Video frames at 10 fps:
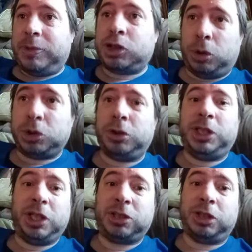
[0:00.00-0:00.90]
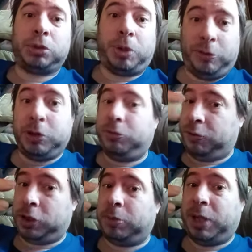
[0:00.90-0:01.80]
socially distance, wearing your
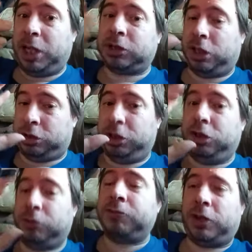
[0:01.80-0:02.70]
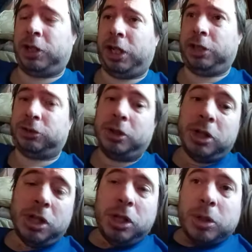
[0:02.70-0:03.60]
fucking mask, and cleaning your fucking hands,
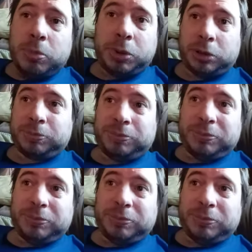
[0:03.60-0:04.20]
but